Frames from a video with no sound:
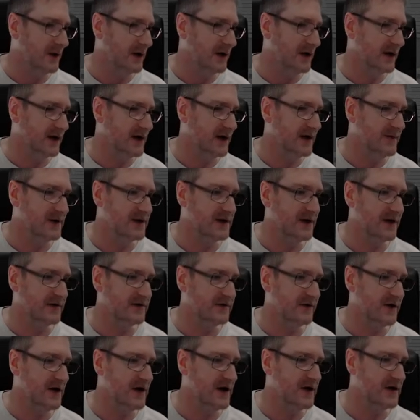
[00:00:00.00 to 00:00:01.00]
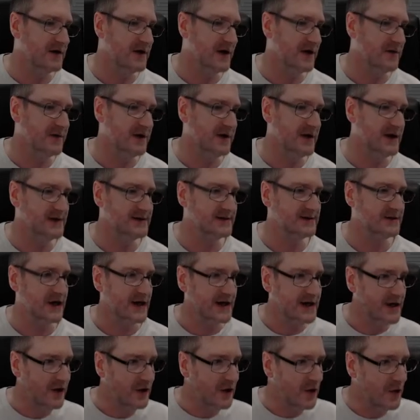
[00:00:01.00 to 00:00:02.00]
While I keep another eye on O B S,
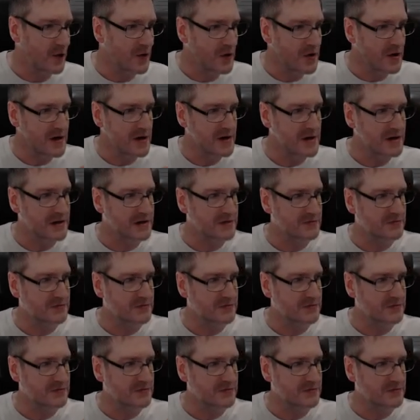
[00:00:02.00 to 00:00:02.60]
like a hawk.